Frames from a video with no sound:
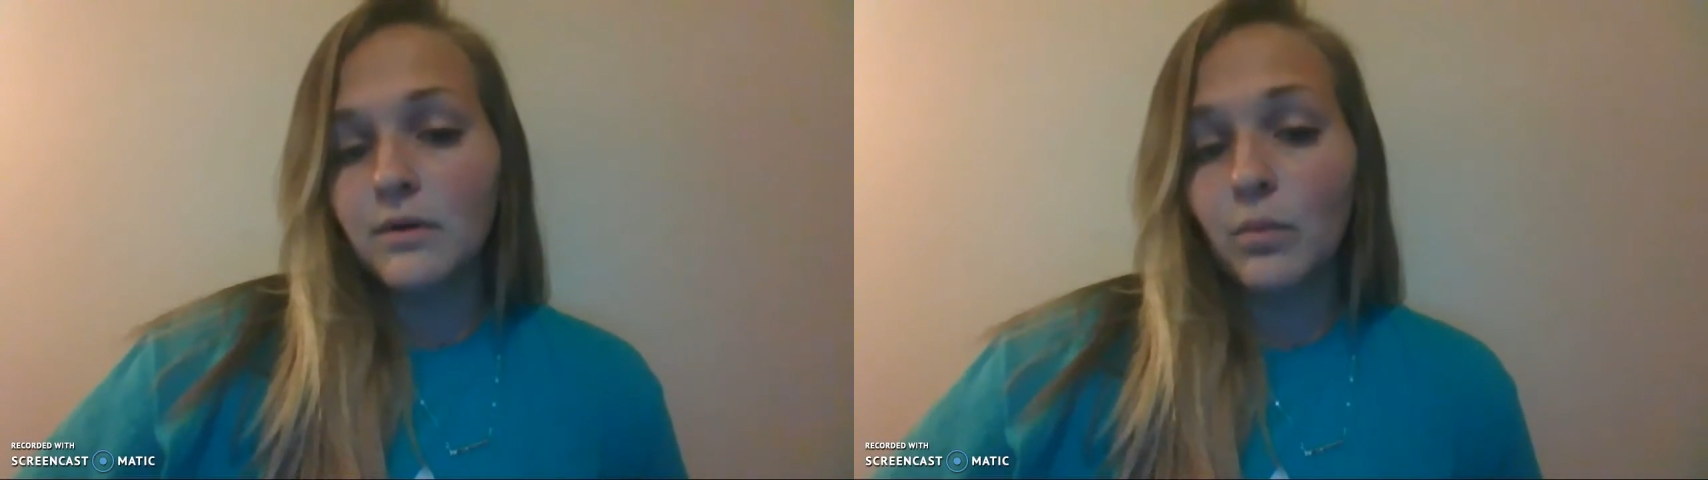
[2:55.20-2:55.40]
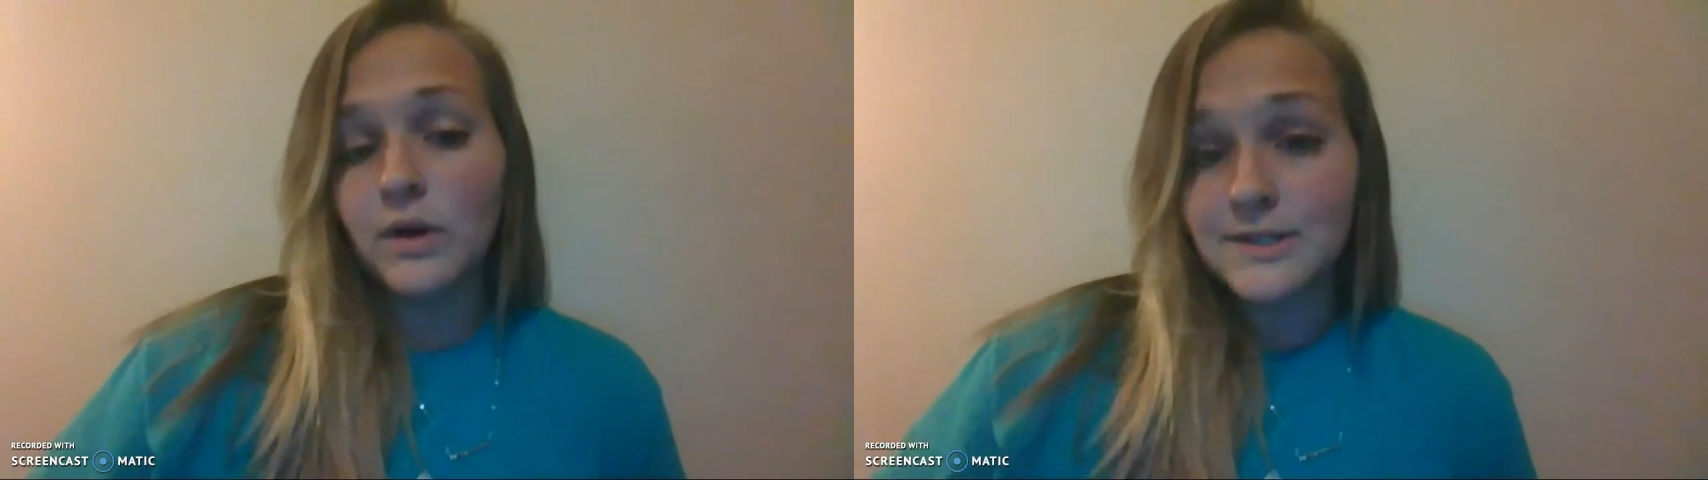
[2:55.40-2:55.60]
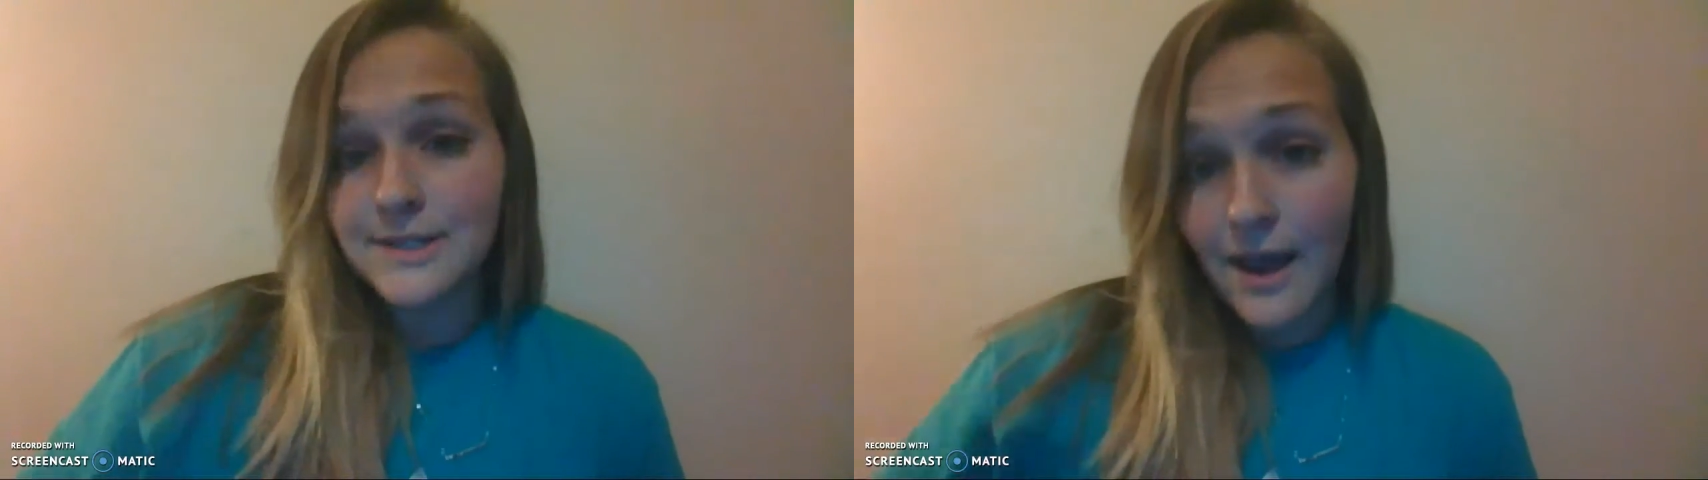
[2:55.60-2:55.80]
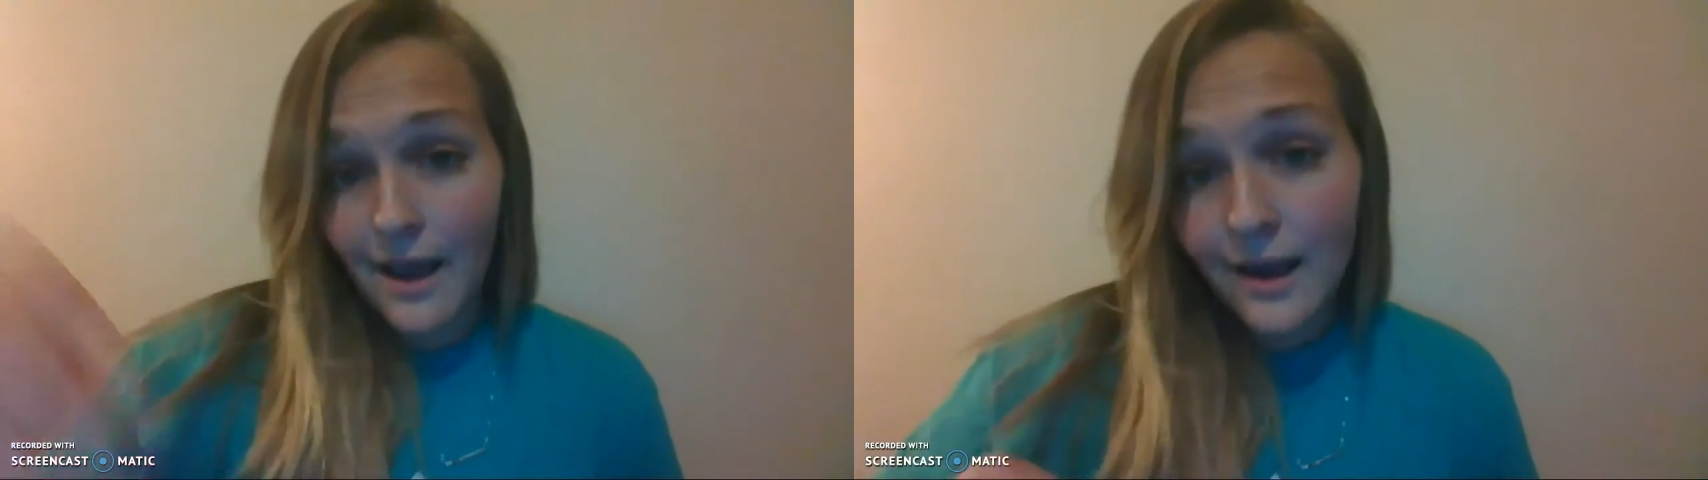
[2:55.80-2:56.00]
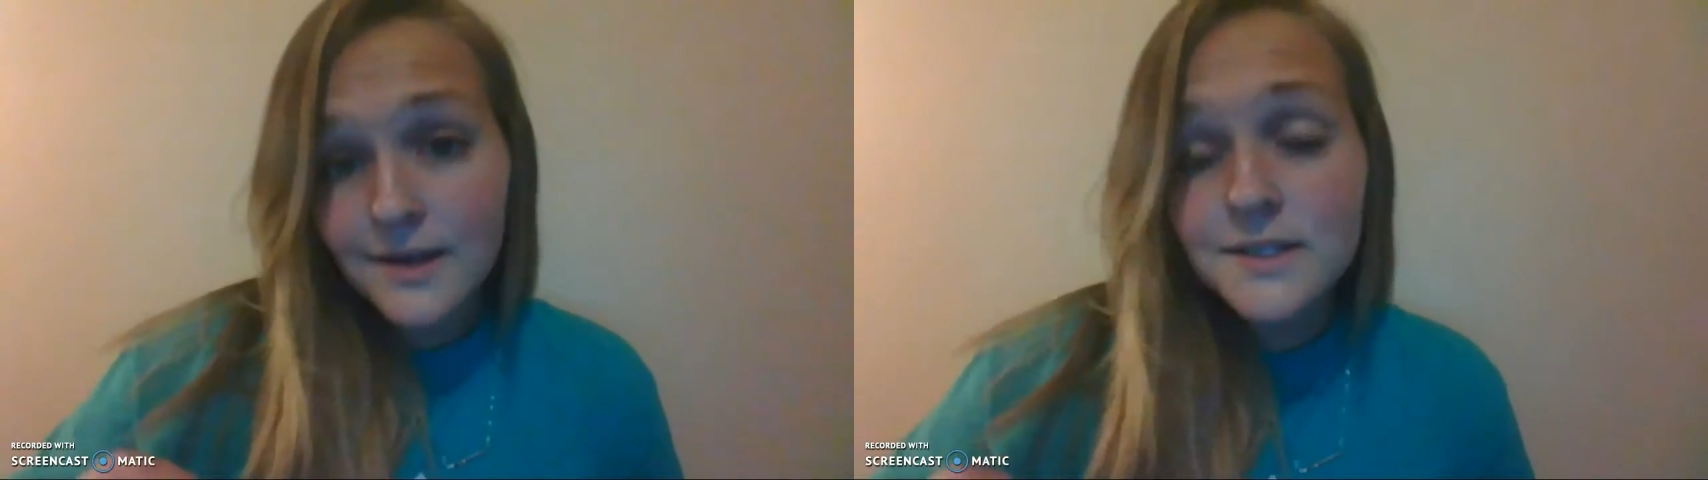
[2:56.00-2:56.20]
what is
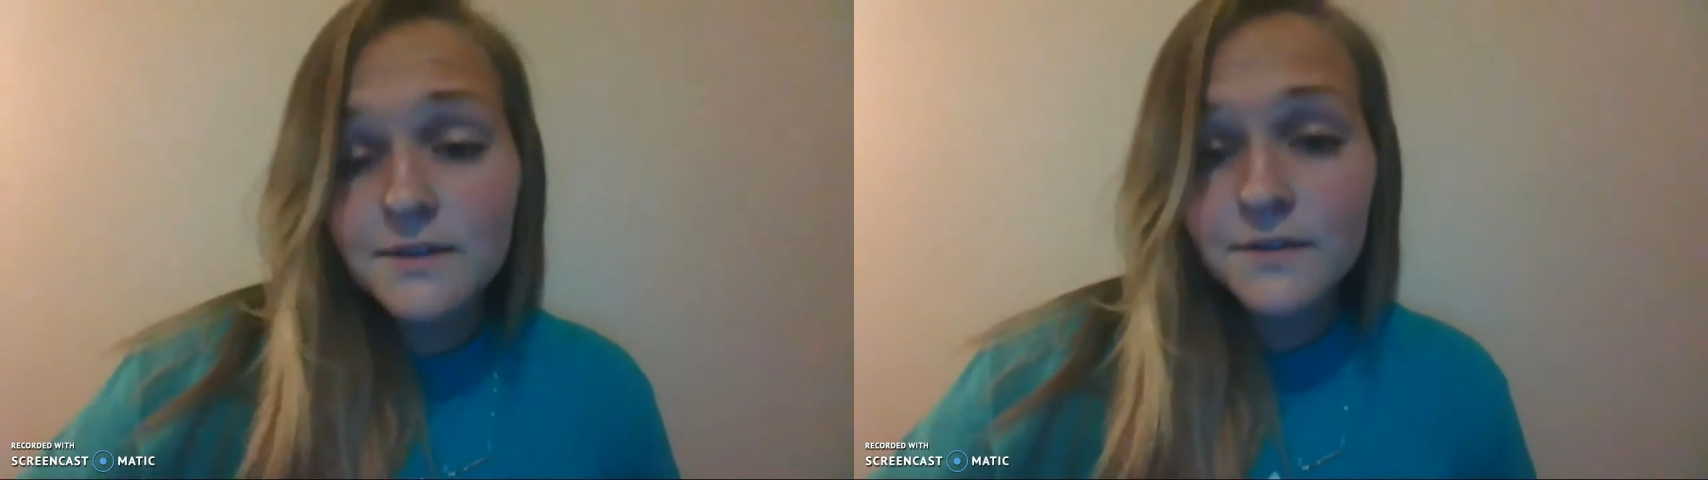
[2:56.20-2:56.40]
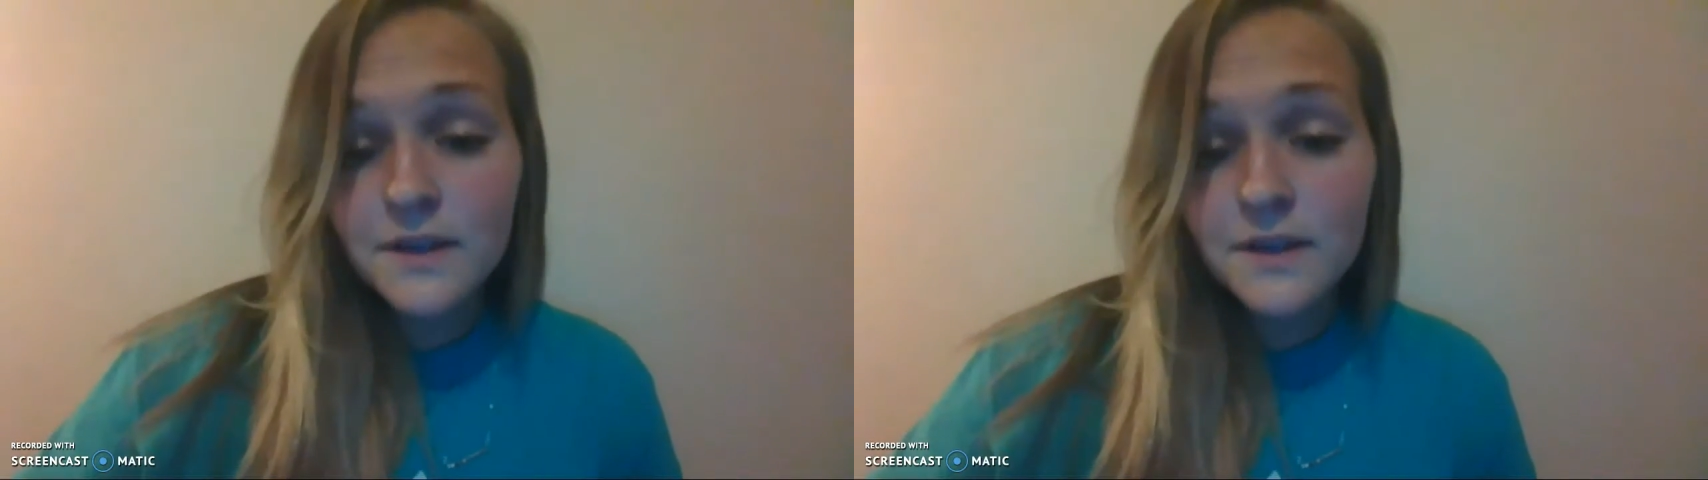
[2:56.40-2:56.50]
asked of